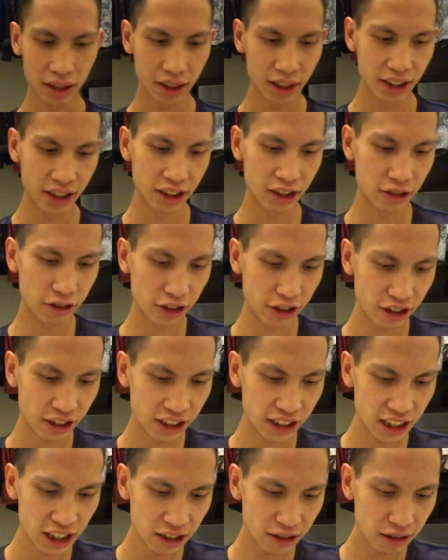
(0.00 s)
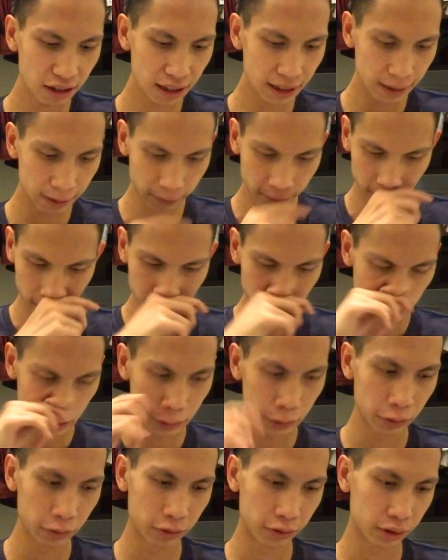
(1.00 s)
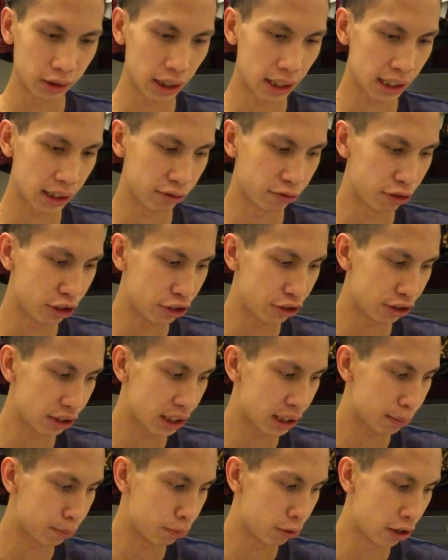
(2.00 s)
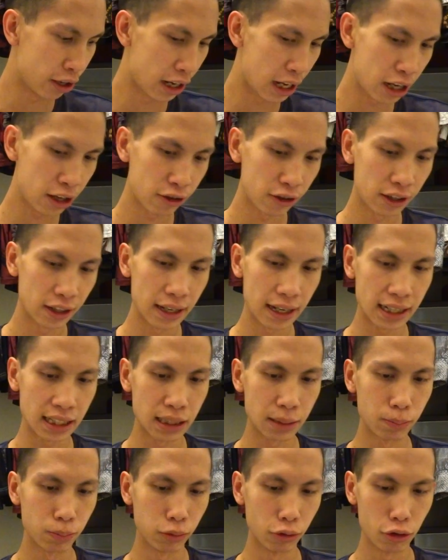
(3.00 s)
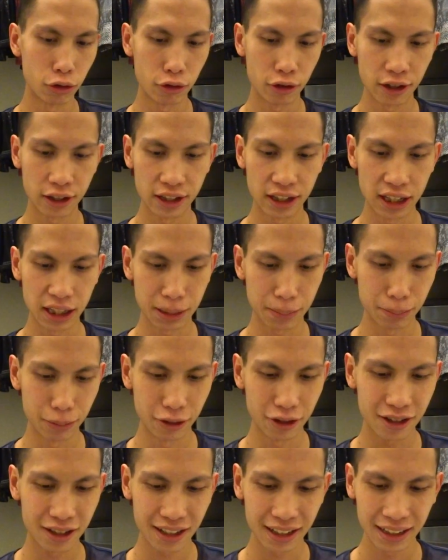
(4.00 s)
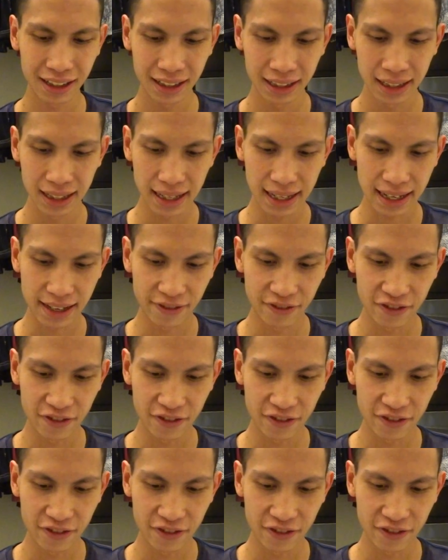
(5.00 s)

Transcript: So you can tell really spread out and explored this book in